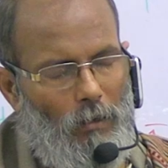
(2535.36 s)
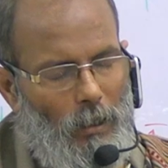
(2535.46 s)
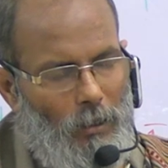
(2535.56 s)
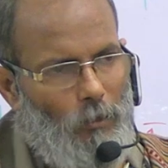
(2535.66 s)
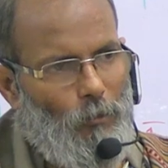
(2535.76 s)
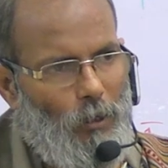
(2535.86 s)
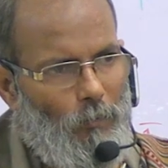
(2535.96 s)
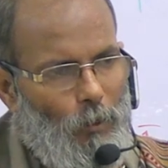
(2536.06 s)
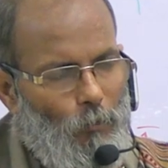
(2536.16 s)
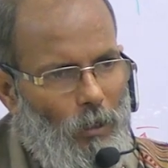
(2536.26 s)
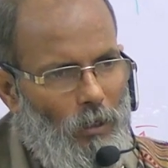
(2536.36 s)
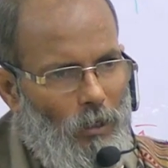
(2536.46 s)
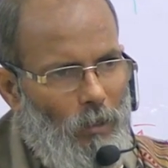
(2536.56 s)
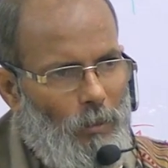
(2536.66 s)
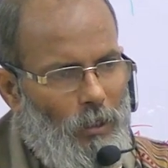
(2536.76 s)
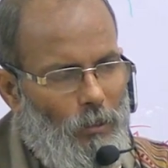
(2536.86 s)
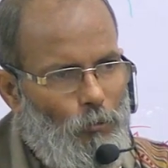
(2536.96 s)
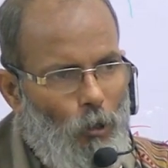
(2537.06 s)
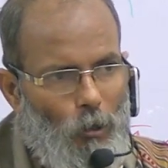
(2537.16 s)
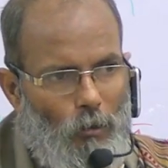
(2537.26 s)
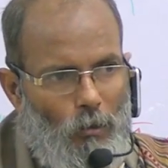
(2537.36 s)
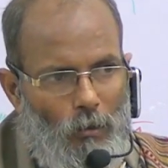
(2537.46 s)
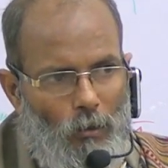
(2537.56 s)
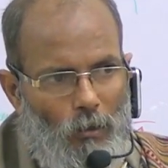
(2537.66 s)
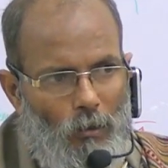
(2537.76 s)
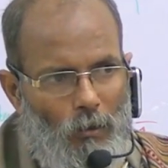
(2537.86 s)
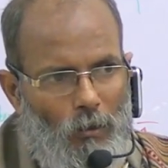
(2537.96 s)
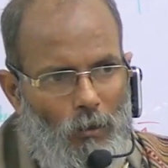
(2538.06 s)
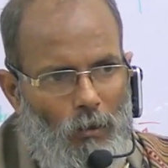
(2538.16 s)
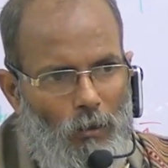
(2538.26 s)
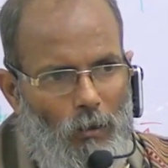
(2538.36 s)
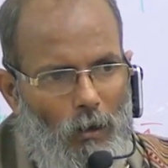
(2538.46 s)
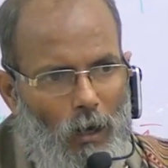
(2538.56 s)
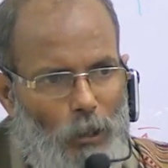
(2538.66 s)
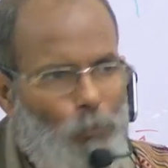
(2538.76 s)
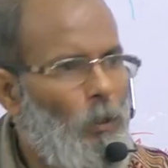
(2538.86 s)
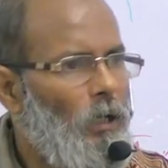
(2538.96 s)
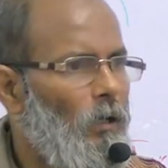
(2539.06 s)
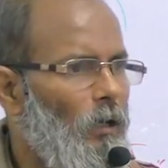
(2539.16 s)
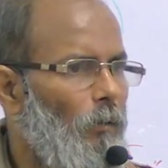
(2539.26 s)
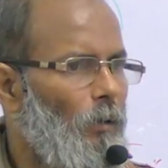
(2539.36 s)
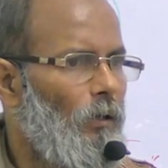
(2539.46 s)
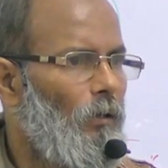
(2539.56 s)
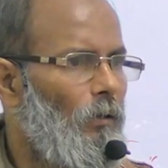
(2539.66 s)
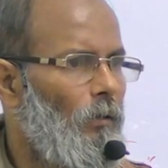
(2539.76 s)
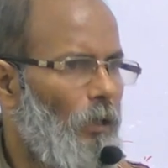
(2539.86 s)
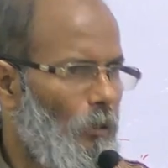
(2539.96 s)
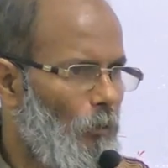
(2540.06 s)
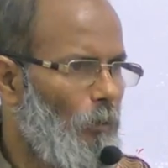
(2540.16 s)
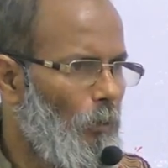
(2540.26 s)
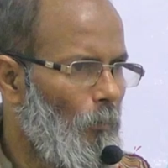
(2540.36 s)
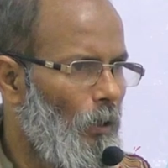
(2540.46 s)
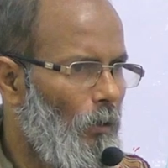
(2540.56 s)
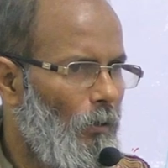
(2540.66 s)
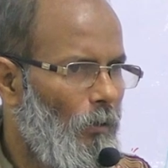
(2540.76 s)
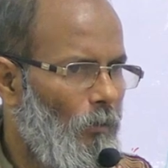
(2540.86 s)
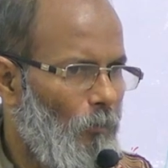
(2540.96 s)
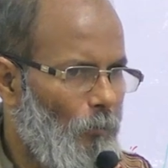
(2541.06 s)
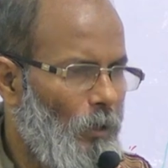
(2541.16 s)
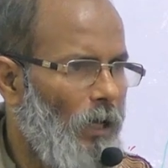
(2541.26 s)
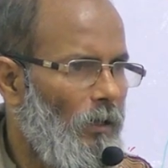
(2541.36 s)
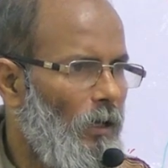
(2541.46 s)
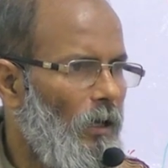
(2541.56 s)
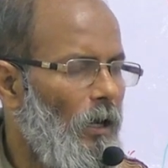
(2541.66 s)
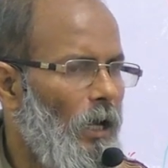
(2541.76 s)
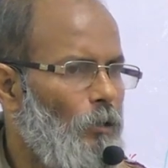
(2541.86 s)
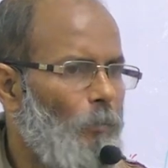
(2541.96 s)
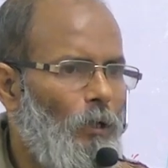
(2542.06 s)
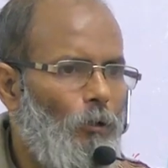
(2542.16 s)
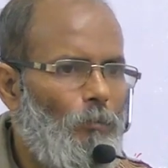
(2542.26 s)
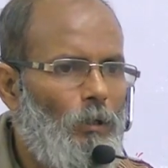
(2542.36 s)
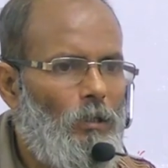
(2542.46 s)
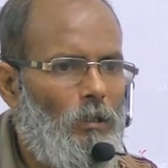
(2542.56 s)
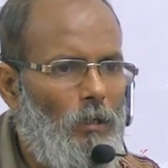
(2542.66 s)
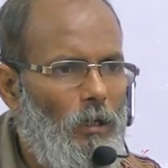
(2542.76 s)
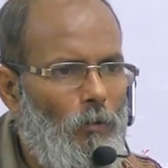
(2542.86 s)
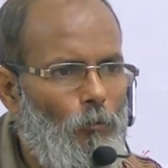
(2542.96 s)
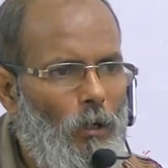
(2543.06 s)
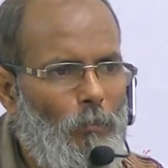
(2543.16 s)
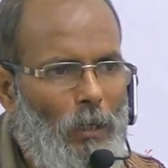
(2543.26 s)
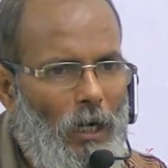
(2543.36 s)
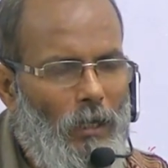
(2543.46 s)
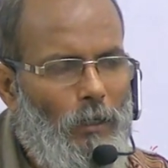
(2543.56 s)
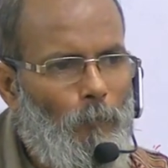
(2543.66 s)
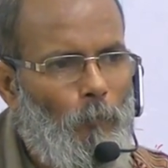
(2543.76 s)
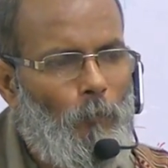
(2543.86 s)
calcaneonavicular ligament is called a spring ligament. Can you remember? From the anterior aspect of the sustentacular tali